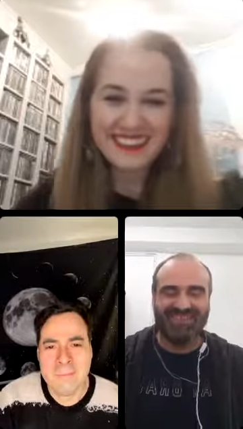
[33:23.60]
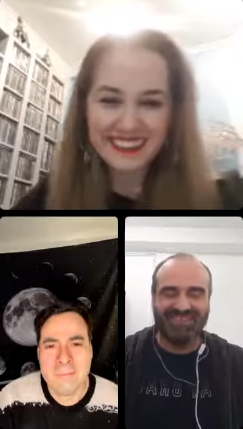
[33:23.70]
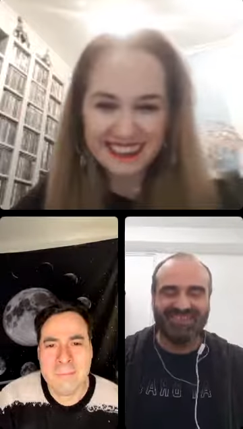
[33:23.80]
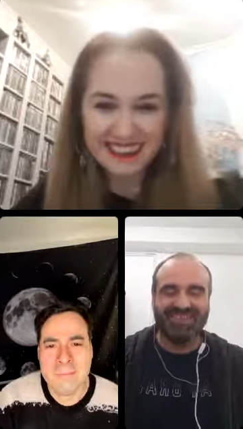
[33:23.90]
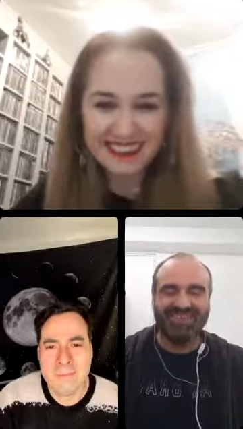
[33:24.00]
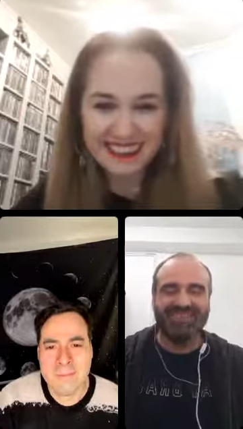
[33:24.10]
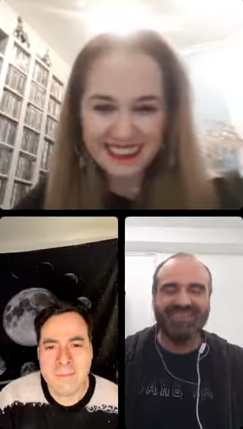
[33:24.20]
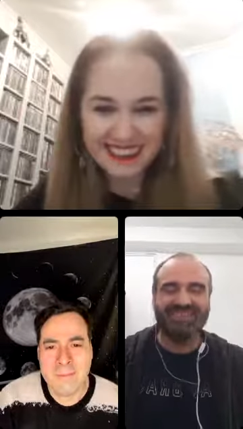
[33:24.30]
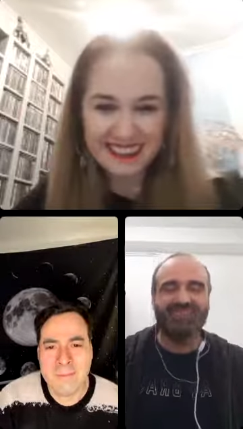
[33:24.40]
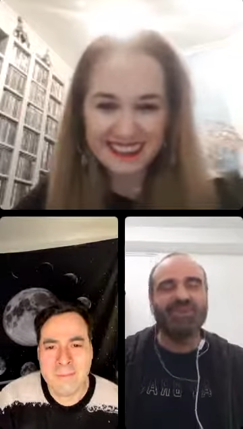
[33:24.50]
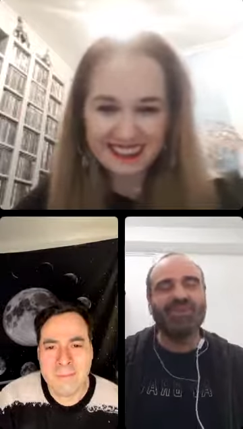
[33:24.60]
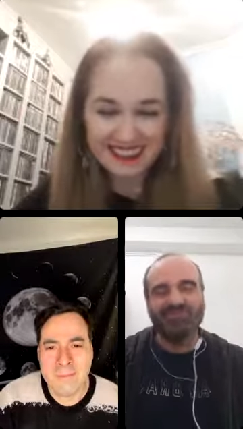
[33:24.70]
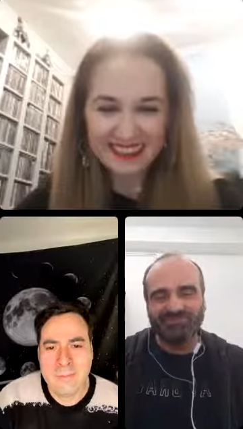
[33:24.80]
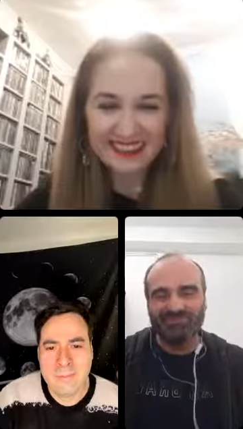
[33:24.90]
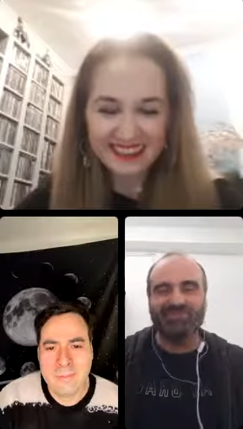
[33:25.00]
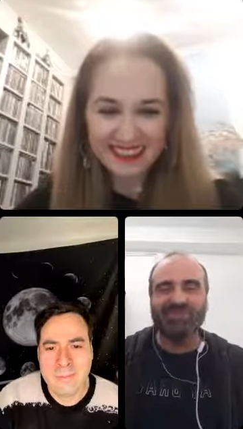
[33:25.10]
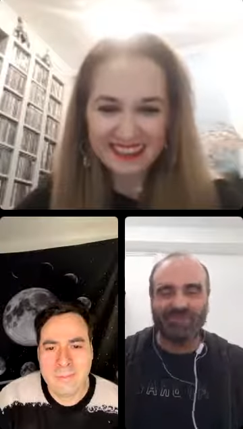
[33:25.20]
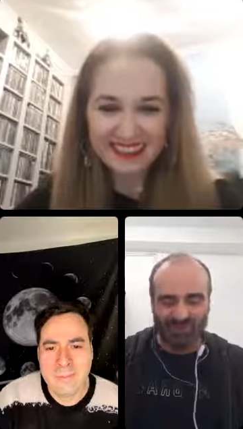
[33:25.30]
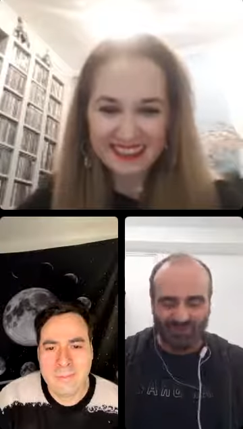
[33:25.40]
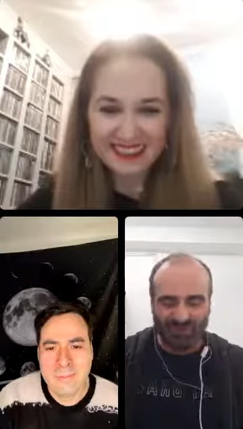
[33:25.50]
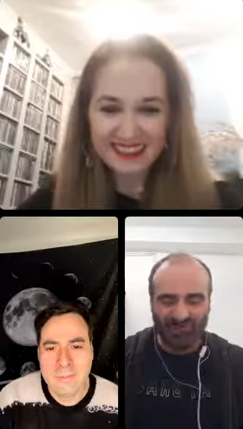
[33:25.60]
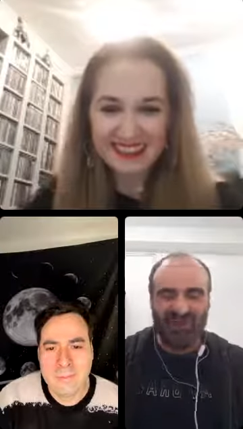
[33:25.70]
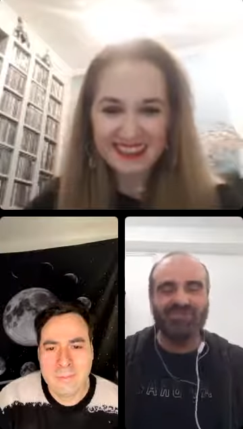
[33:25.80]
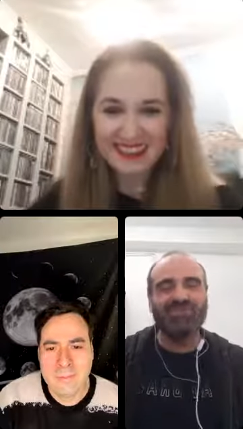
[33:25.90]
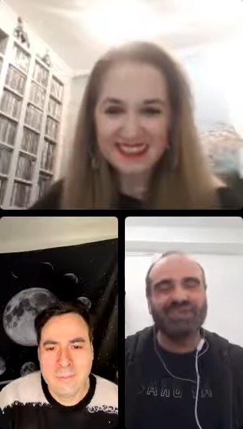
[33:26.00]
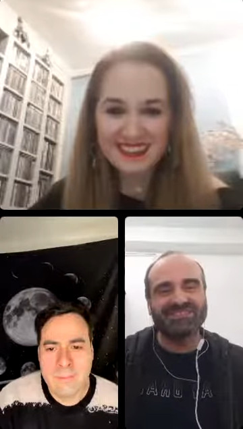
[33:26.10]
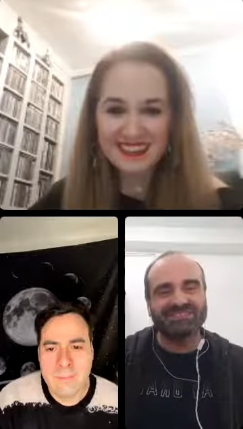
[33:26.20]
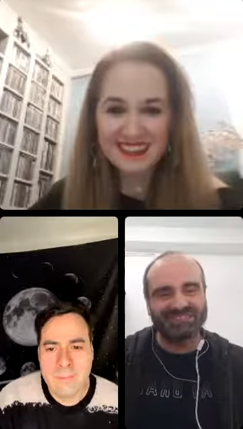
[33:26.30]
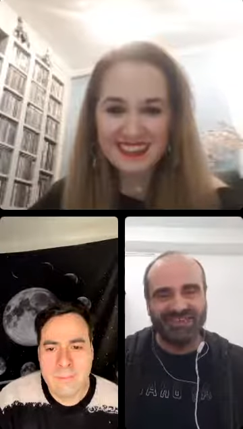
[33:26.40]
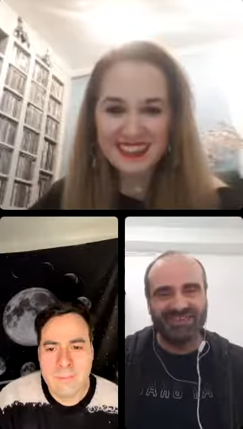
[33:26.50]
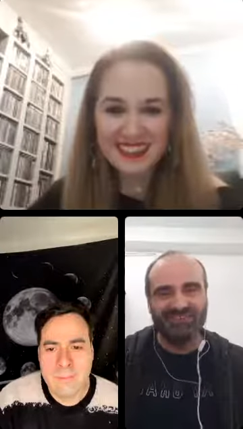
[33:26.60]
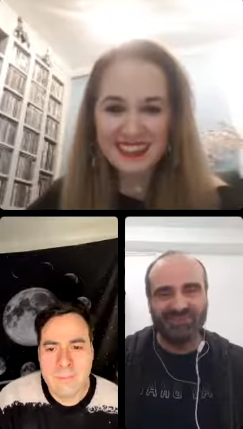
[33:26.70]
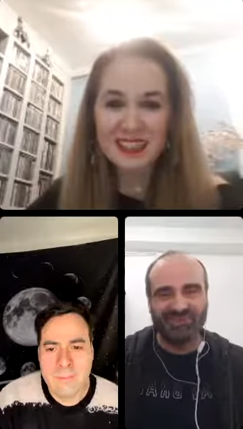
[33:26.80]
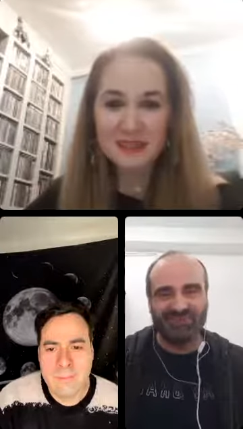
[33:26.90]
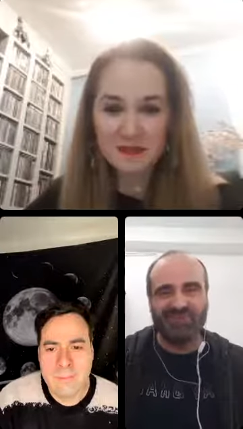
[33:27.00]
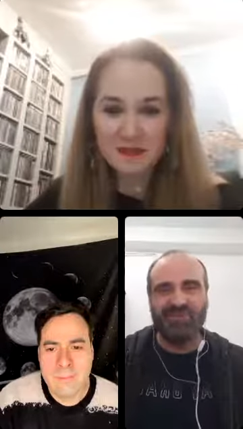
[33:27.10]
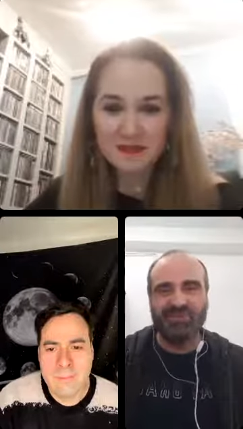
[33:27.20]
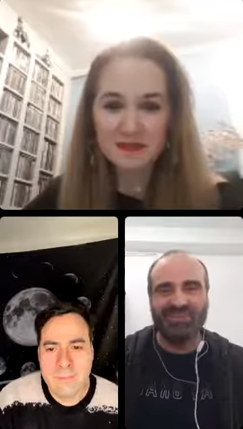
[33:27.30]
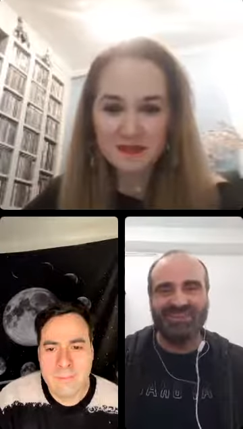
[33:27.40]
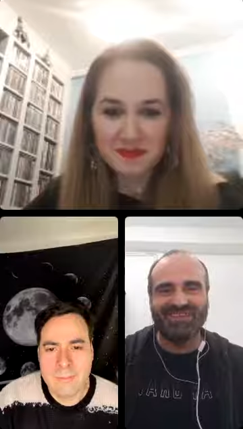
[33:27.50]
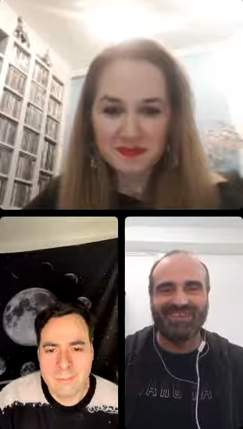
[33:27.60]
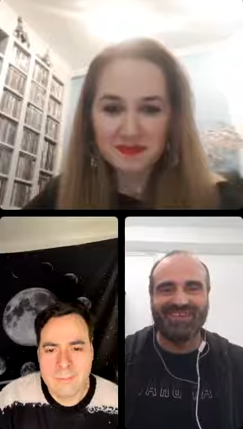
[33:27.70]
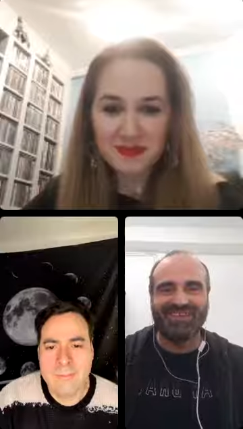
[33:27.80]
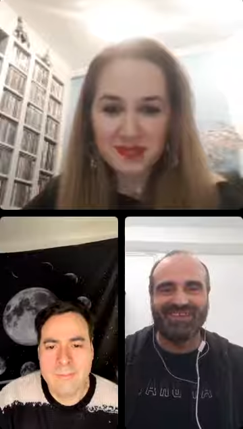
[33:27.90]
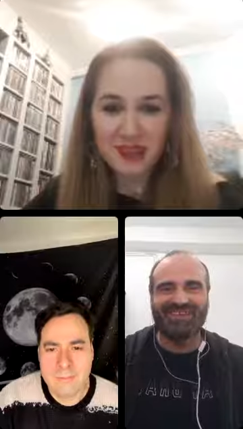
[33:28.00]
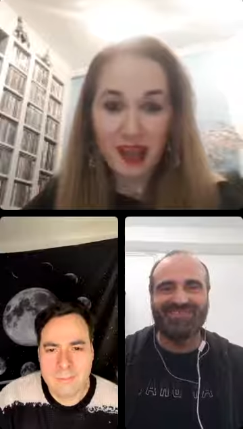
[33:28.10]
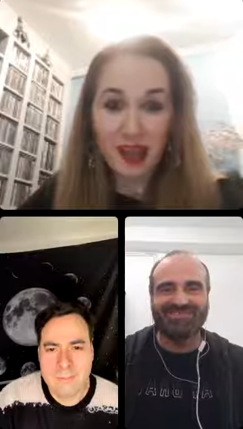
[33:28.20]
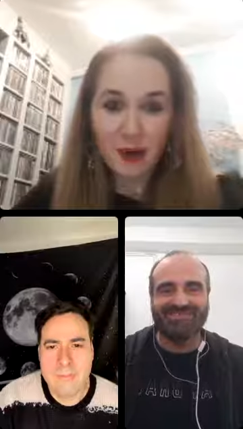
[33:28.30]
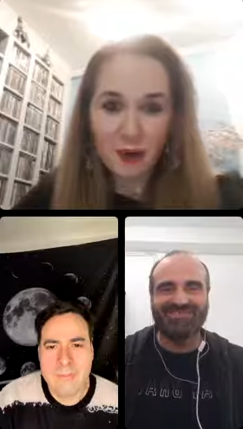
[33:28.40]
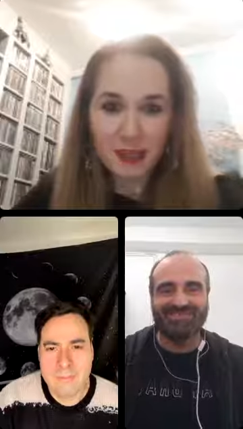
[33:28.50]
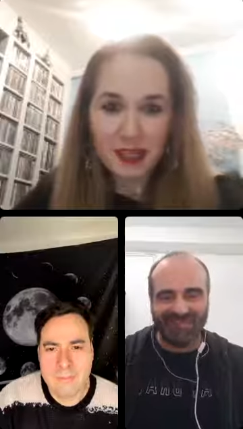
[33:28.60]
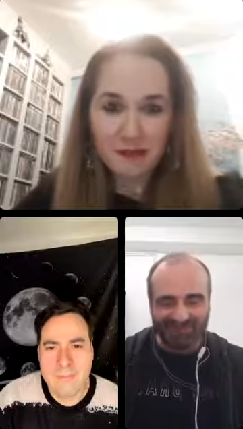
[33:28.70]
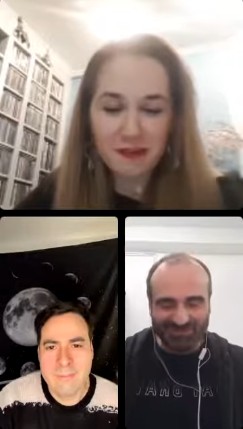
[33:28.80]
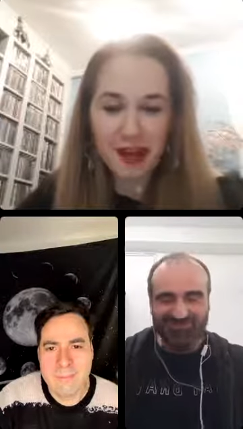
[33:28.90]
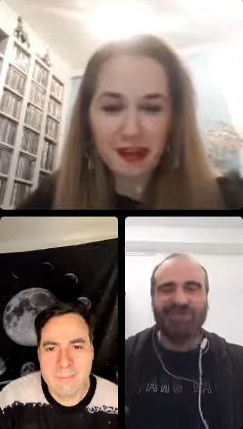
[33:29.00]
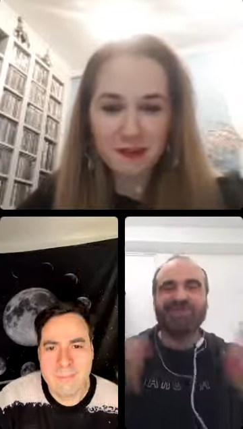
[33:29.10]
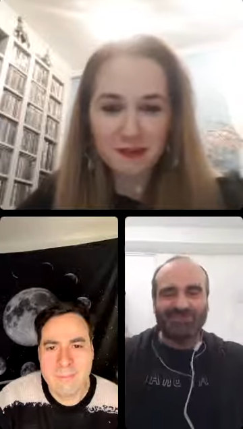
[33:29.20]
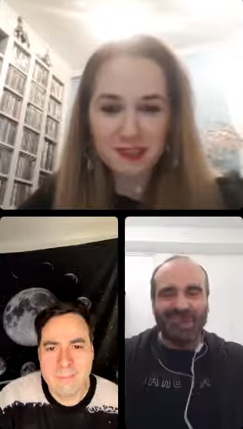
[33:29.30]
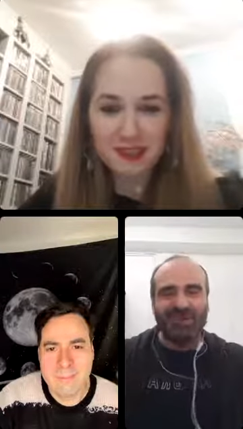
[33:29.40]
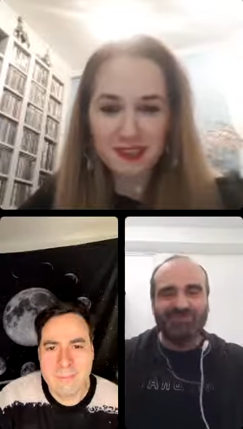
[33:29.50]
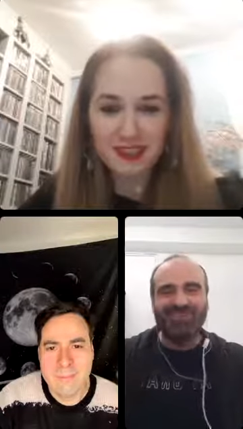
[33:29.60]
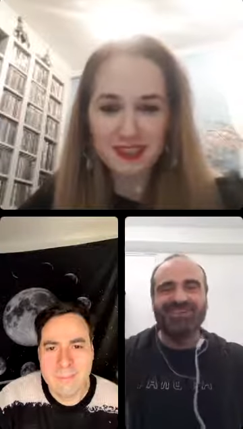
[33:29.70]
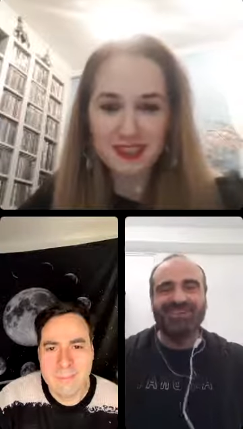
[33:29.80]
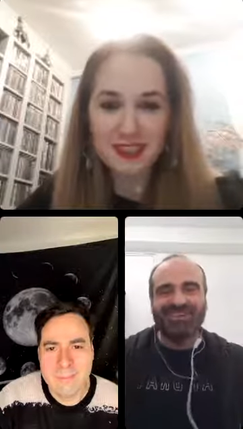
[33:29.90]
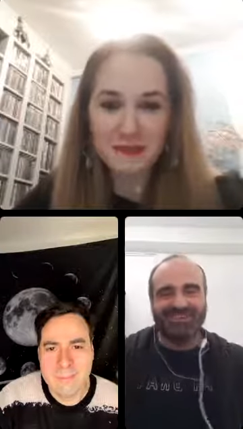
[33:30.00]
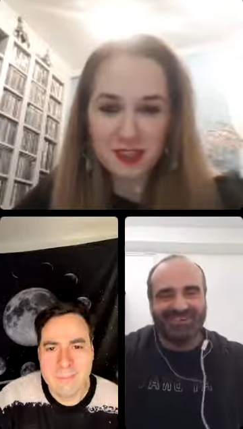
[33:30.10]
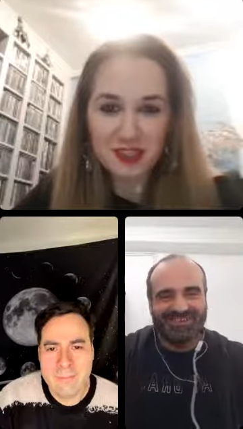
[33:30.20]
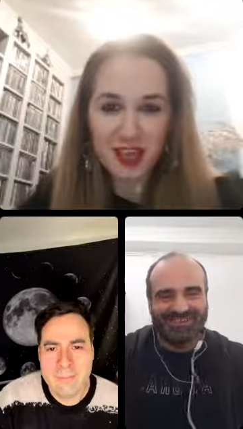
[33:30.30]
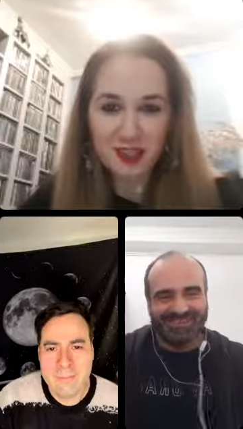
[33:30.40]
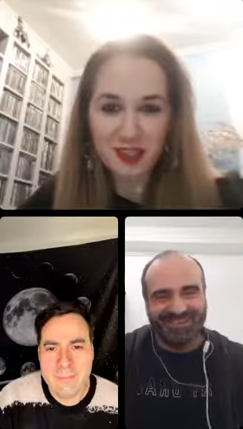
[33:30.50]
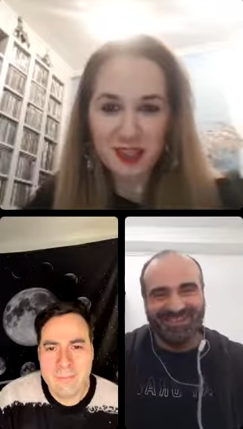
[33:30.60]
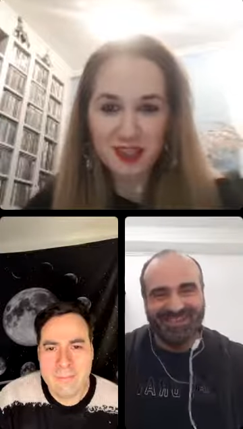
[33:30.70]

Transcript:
Speaker 1: it, it is. When you, uh, we'll find the best designers for you when we meet.
Speaker 2: I already they will dress you up. It's Versace. Huh?